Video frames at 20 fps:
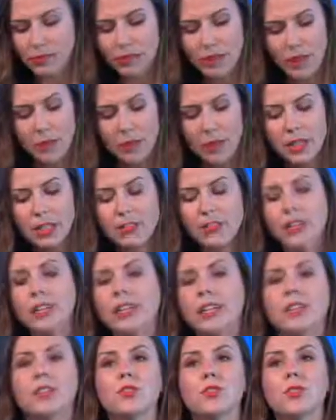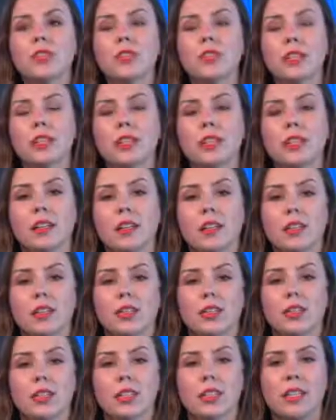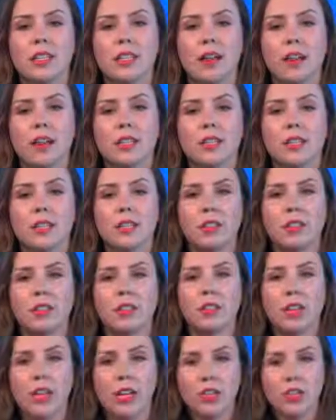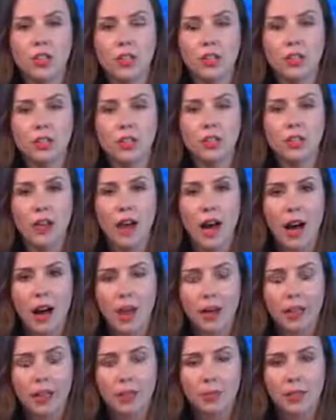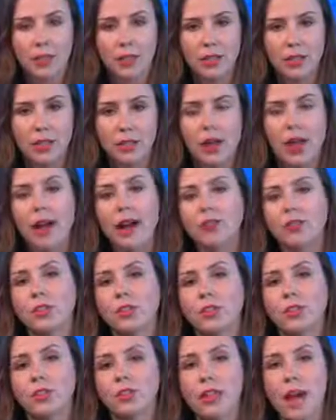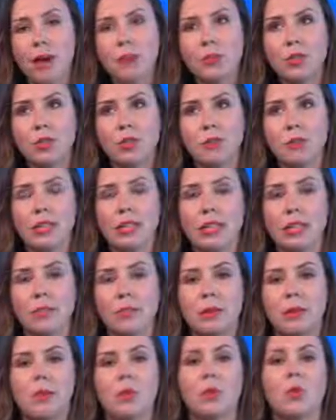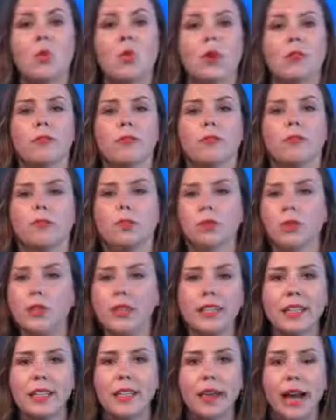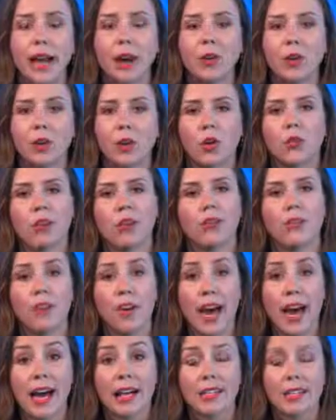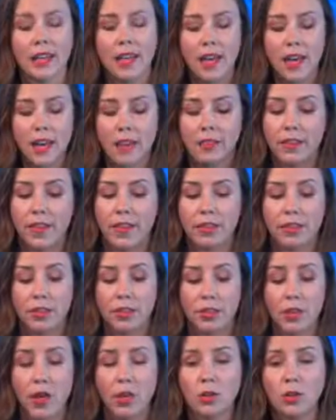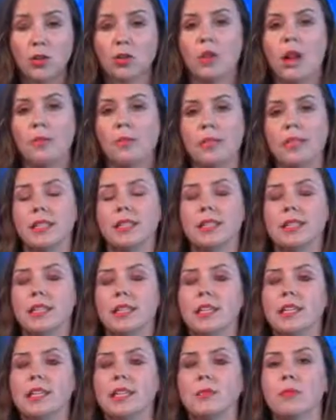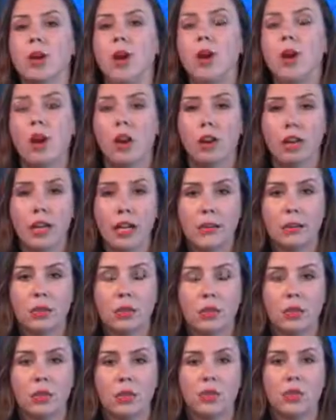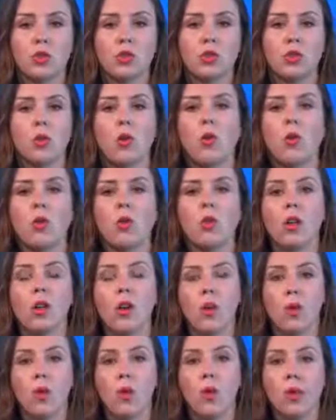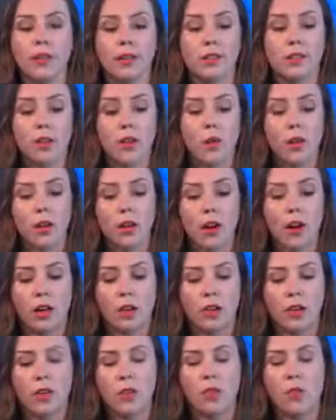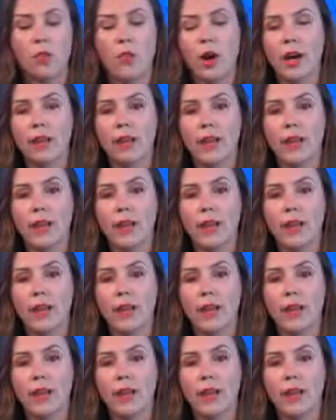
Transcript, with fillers: But it's very interesting to see kind of the changing of the tides because you have your establishment media people who are freaking out over the fact that Donald Trump and his team are able to control what is going on in the White